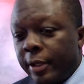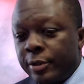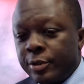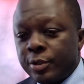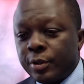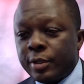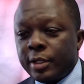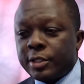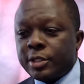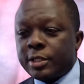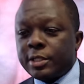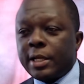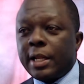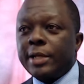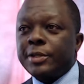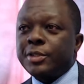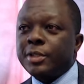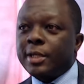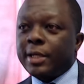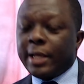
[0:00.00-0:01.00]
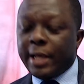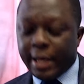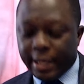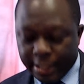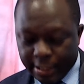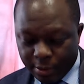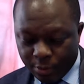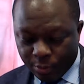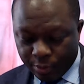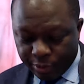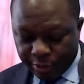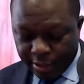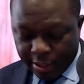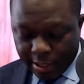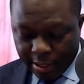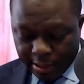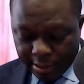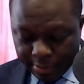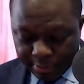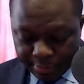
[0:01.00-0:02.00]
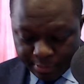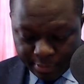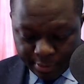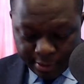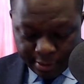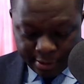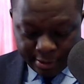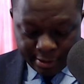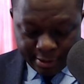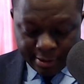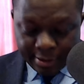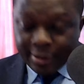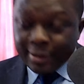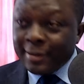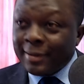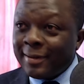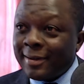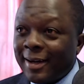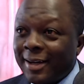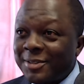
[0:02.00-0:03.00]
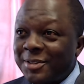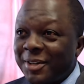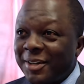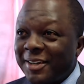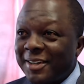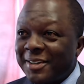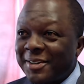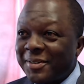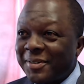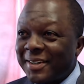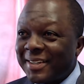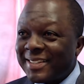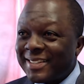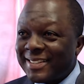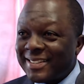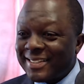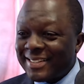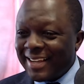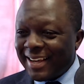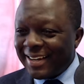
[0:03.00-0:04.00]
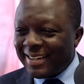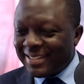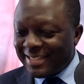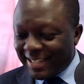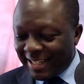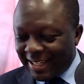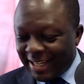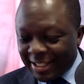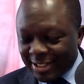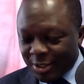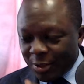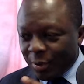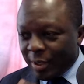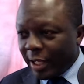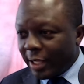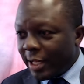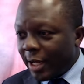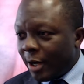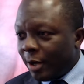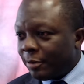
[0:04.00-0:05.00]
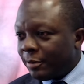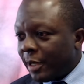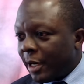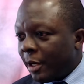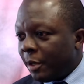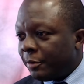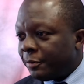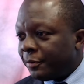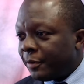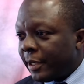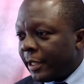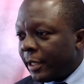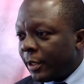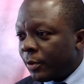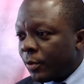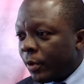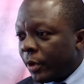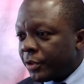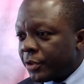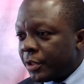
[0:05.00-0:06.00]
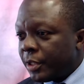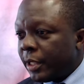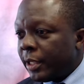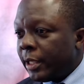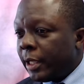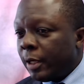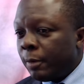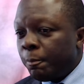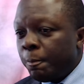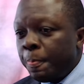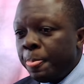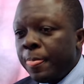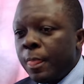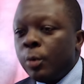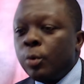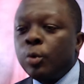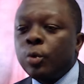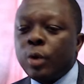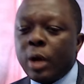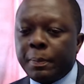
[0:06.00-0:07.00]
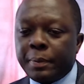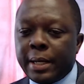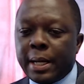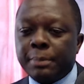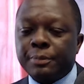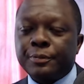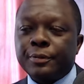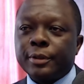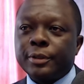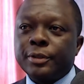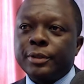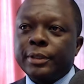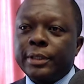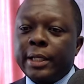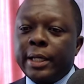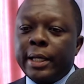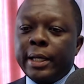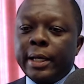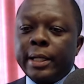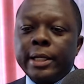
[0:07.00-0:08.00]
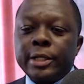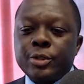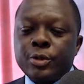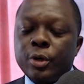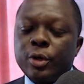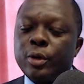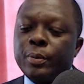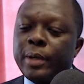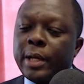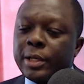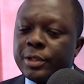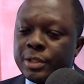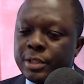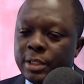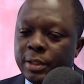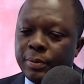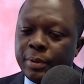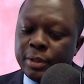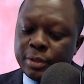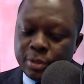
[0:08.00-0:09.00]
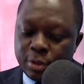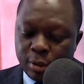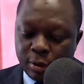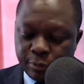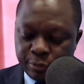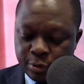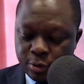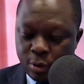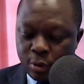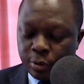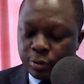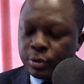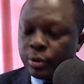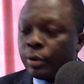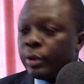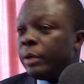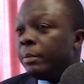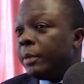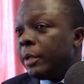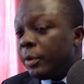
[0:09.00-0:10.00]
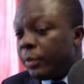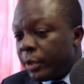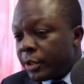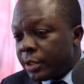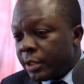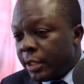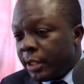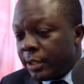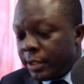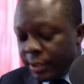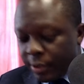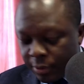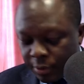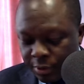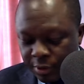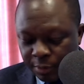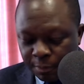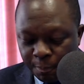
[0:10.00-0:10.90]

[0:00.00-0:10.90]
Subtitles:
you. So this is Lunch in the Garden with Attorney Chris. And so let's look at our final question, and then we'll wrap it up for today. This is going to be a series of talks on immigration issues